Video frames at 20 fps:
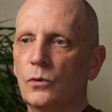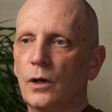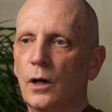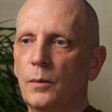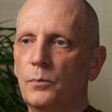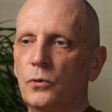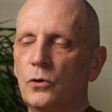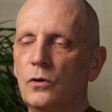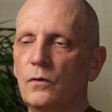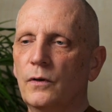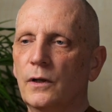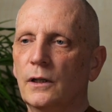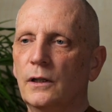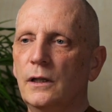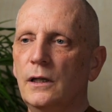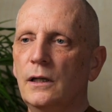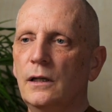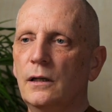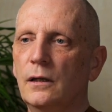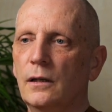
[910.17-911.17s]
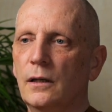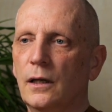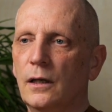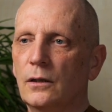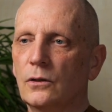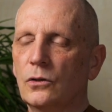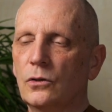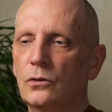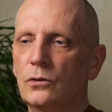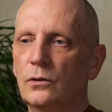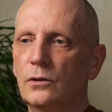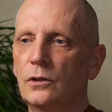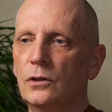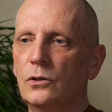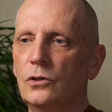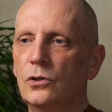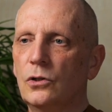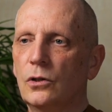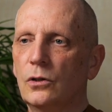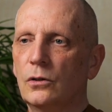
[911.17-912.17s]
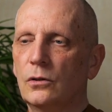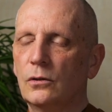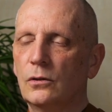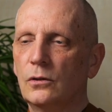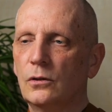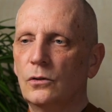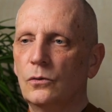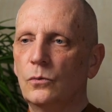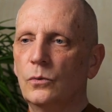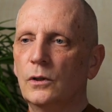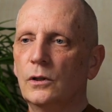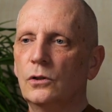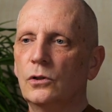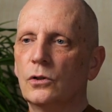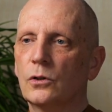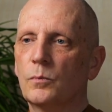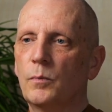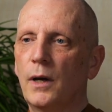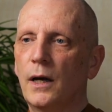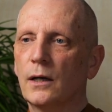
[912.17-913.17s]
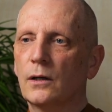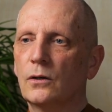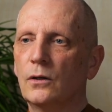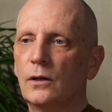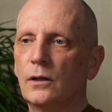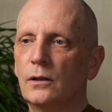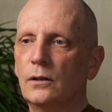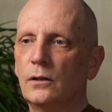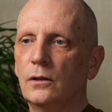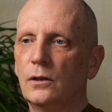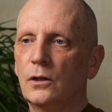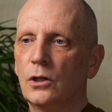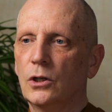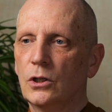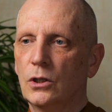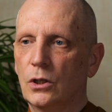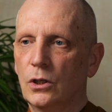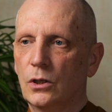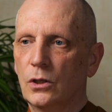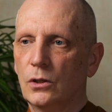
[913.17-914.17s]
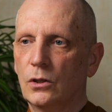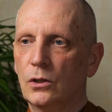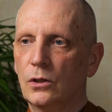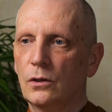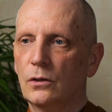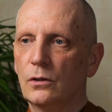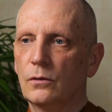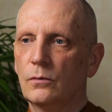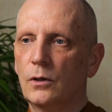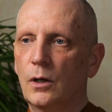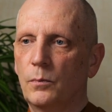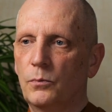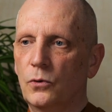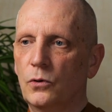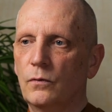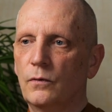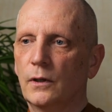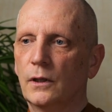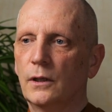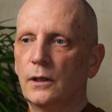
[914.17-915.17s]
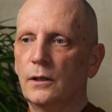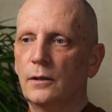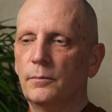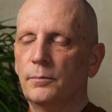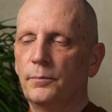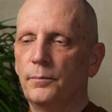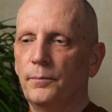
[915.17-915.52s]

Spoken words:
approvingly, and courage you will look back on approvingly.